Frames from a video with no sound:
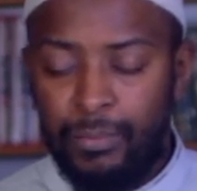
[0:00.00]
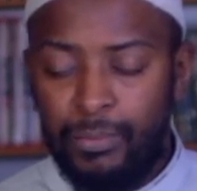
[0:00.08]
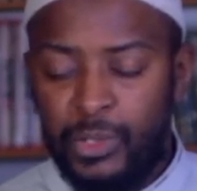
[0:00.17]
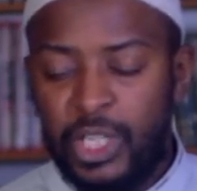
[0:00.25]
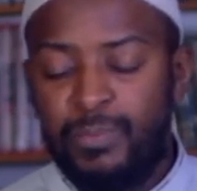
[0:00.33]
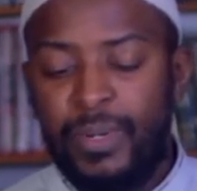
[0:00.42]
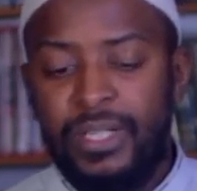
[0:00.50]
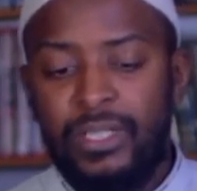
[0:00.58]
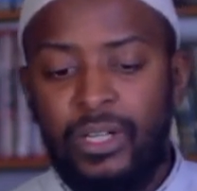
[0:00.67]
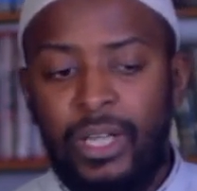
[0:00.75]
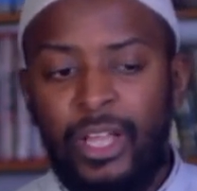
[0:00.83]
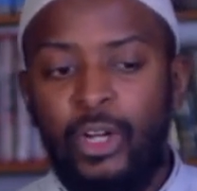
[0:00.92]
Just based
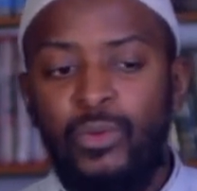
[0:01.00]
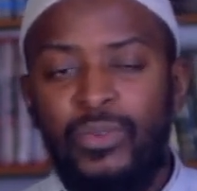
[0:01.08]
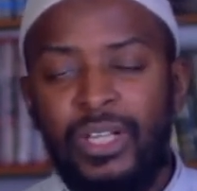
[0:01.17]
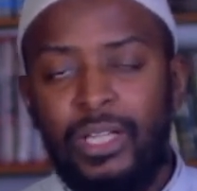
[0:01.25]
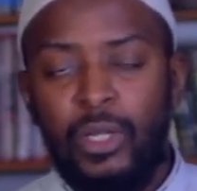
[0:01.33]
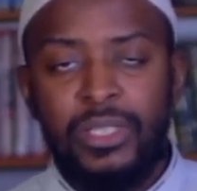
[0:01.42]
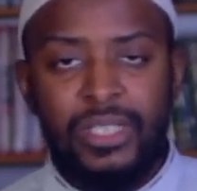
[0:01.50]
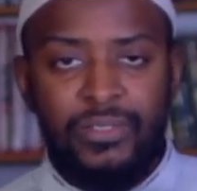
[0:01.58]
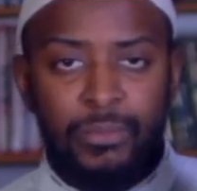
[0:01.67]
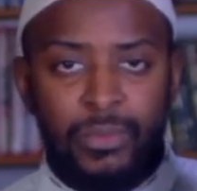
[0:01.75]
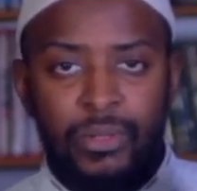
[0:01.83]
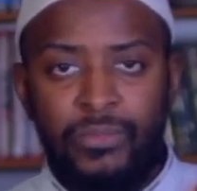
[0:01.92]
on, the only thing that lost
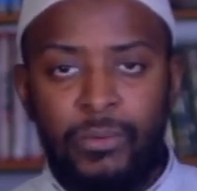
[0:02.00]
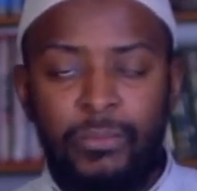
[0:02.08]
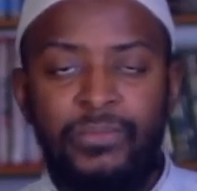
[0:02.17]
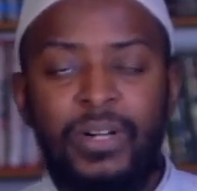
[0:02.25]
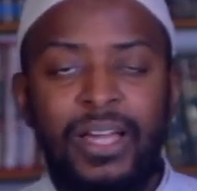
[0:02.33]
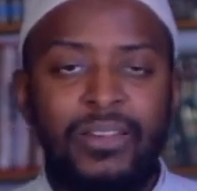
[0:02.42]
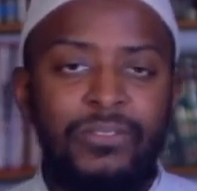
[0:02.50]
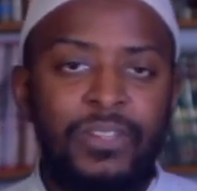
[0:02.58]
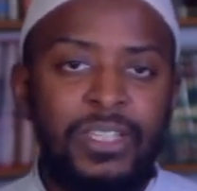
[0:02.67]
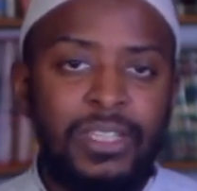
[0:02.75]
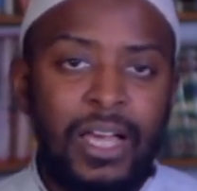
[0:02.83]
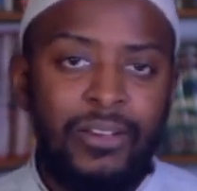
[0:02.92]
from 5
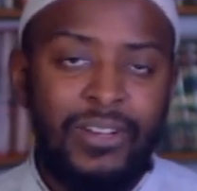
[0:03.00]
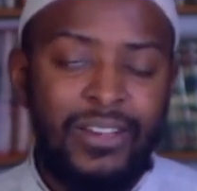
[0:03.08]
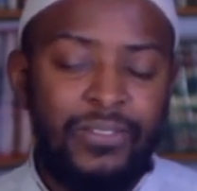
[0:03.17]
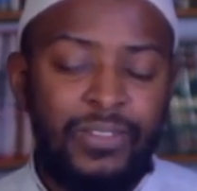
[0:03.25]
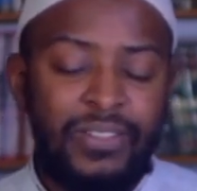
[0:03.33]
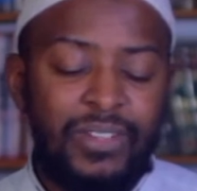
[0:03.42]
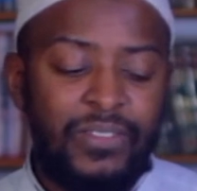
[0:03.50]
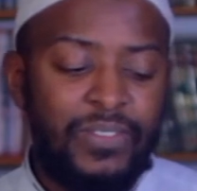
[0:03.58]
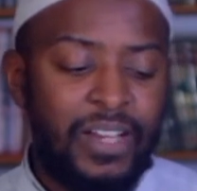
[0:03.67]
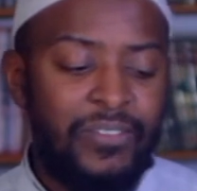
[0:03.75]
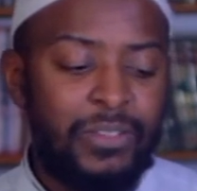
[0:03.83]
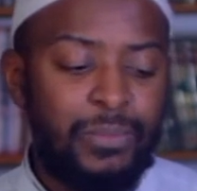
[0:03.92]
is 5 out of
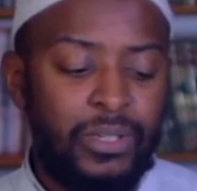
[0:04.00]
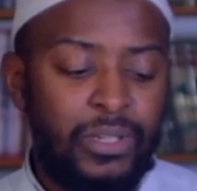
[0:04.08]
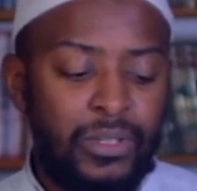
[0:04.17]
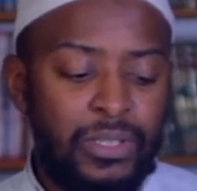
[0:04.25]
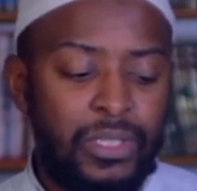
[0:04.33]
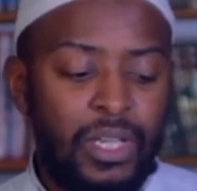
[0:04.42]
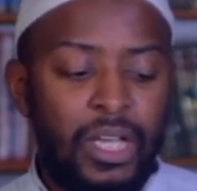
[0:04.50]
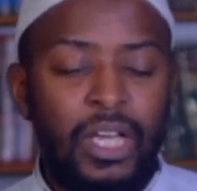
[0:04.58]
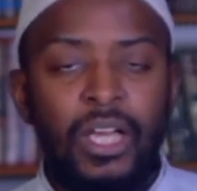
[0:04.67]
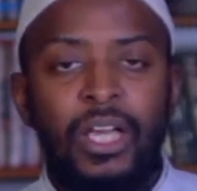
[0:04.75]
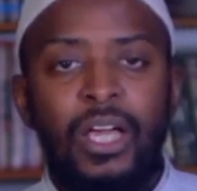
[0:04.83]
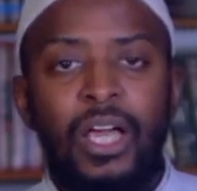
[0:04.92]
5 is because
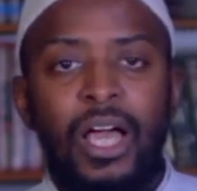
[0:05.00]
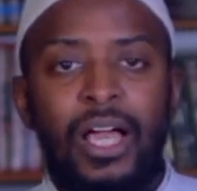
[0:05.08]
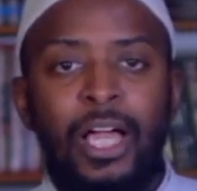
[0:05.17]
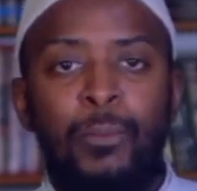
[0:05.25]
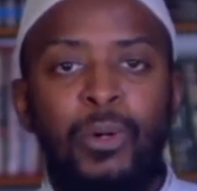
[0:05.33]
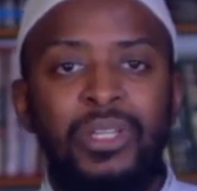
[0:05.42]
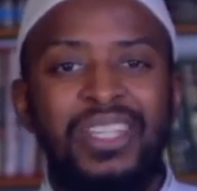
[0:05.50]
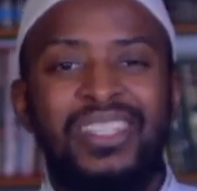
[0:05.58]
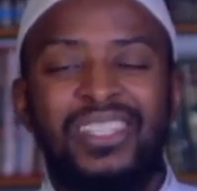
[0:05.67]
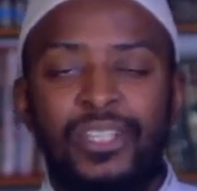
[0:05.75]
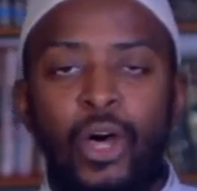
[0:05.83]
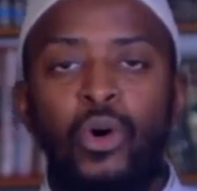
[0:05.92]
commodities
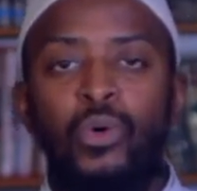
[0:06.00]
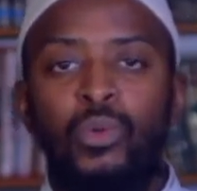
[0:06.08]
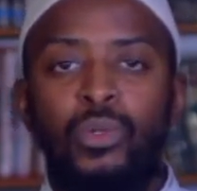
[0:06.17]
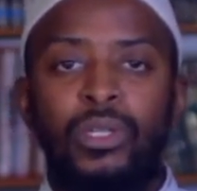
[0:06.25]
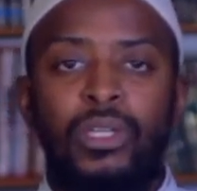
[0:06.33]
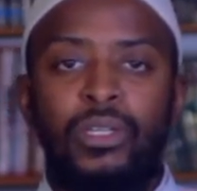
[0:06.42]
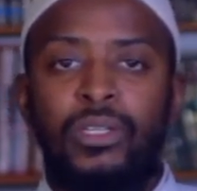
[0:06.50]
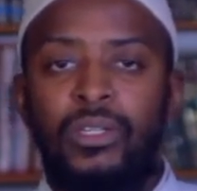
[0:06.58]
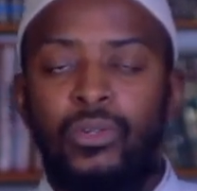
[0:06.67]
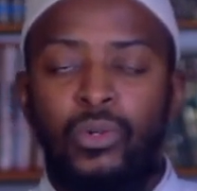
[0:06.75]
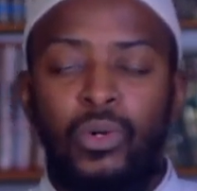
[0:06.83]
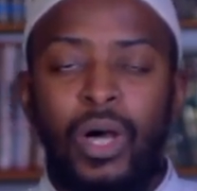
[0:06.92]
as a whole
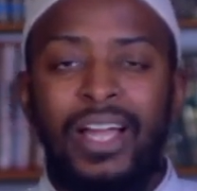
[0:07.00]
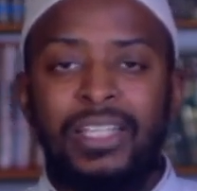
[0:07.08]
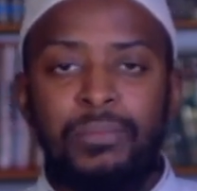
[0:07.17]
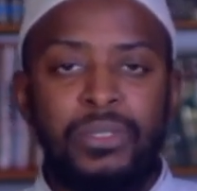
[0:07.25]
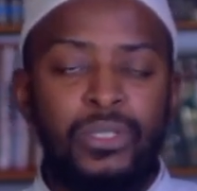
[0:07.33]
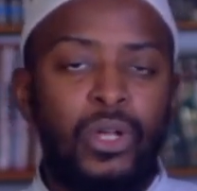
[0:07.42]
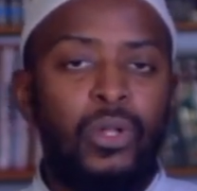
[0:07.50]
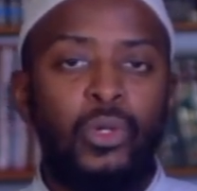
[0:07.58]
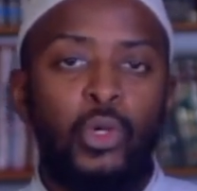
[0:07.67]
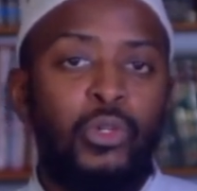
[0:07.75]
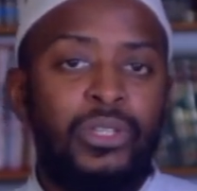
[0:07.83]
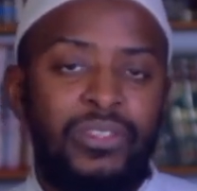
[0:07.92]
or items as a whole
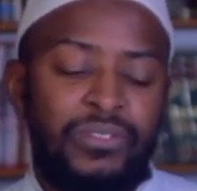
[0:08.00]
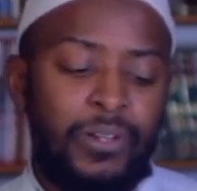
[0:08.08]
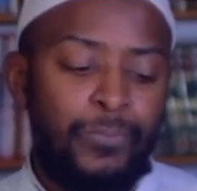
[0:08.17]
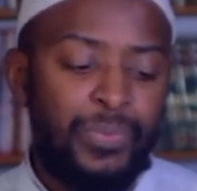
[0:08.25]
could differ,